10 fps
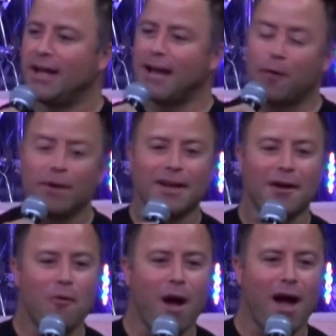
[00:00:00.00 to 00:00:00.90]
now we
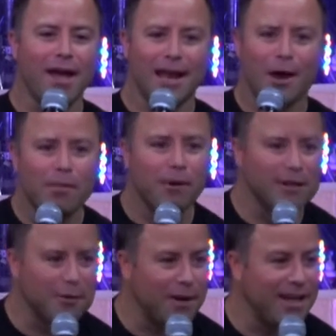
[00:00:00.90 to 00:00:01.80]
know why, and now we're
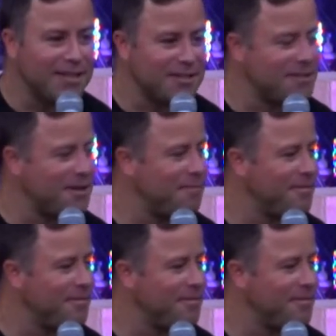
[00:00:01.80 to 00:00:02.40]
building a relationship.